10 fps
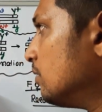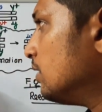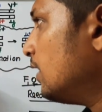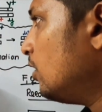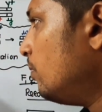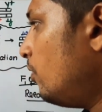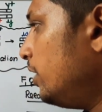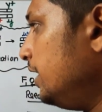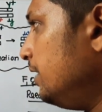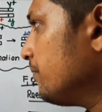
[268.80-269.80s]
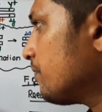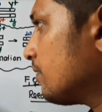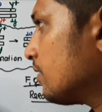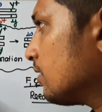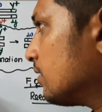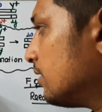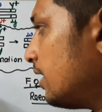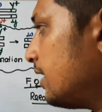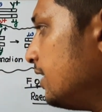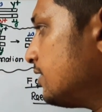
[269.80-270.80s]
Yellow body,
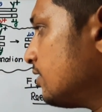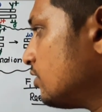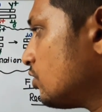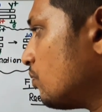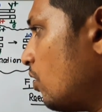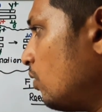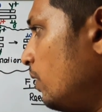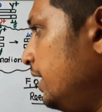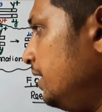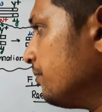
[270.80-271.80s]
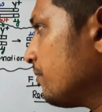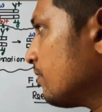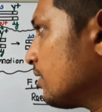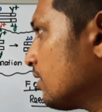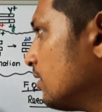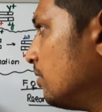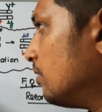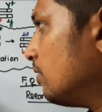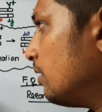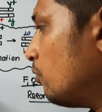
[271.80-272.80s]
that is small y,
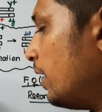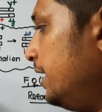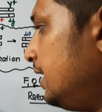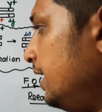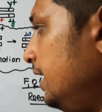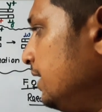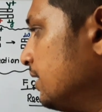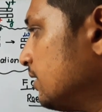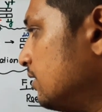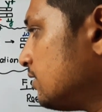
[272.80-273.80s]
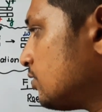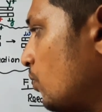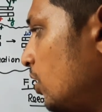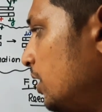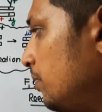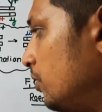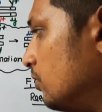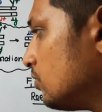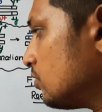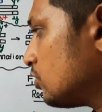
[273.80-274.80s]
white eye, small w.
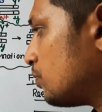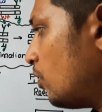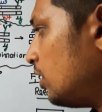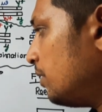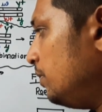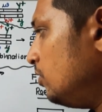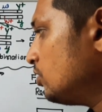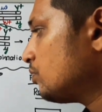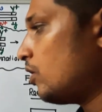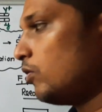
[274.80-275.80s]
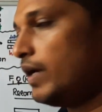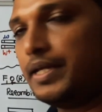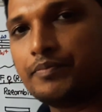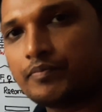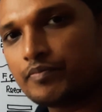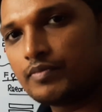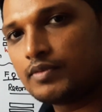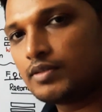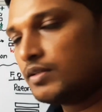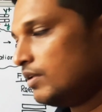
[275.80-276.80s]
So small w, small y.
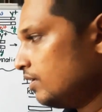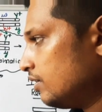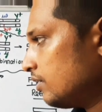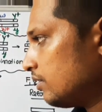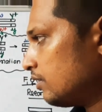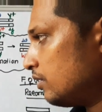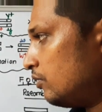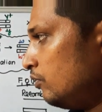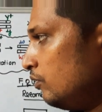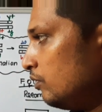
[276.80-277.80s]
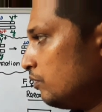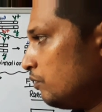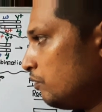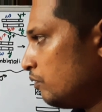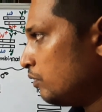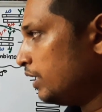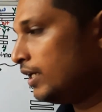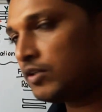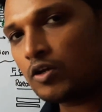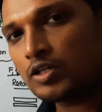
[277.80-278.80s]
Now he
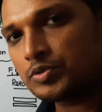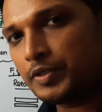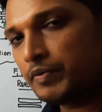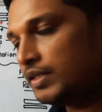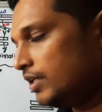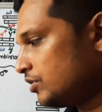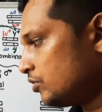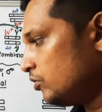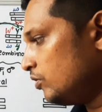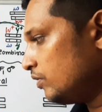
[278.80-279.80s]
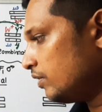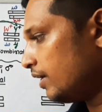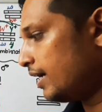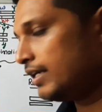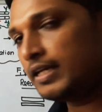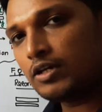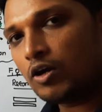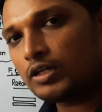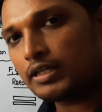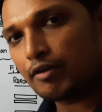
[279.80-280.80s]
crossed between these two and he
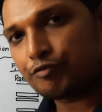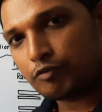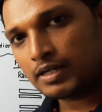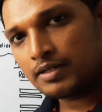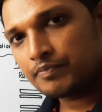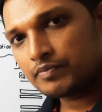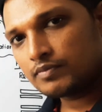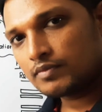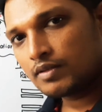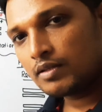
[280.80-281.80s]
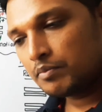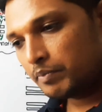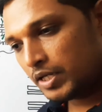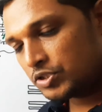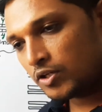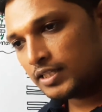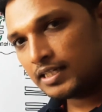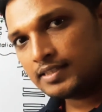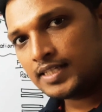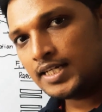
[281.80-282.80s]
got F1. Based on the
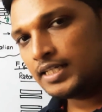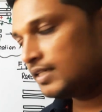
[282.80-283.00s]
result,